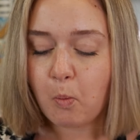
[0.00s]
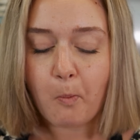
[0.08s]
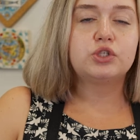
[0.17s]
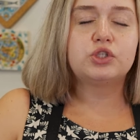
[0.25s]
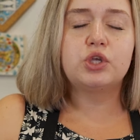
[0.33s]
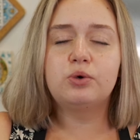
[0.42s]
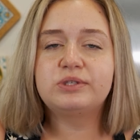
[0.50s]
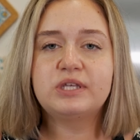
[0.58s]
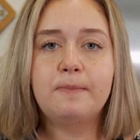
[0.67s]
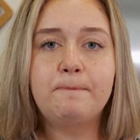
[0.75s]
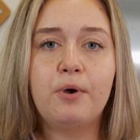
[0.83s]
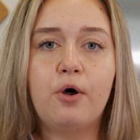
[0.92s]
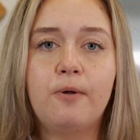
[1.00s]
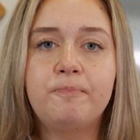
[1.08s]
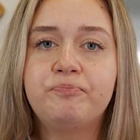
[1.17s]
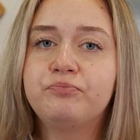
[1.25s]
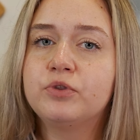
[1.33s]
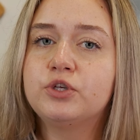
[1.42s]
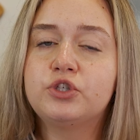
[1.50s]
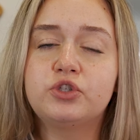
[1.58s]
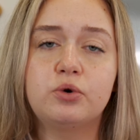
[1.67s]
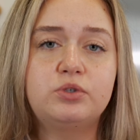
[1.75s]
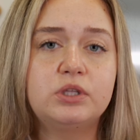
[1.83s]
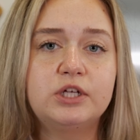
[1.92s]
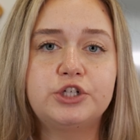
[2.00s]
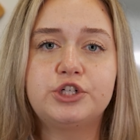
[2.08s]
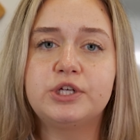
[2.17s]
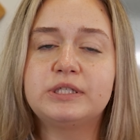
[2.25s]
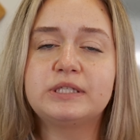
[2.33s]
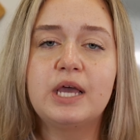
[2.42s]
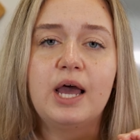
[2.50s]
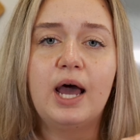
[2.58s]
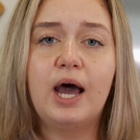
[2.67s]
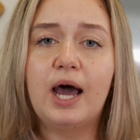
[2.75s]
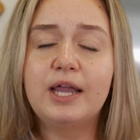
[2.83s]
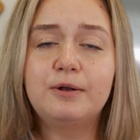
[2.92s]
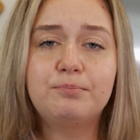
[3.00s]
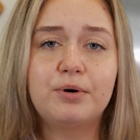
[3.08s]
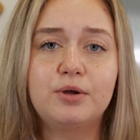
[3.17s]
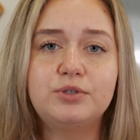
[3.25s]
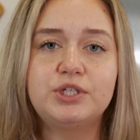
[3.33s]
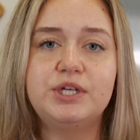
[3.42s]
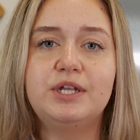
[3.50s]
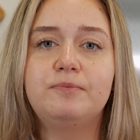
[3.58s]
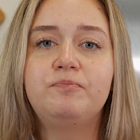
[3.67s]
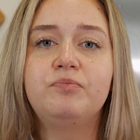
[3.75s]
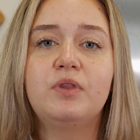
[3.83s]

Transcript: So simple, so delicious, high in protein.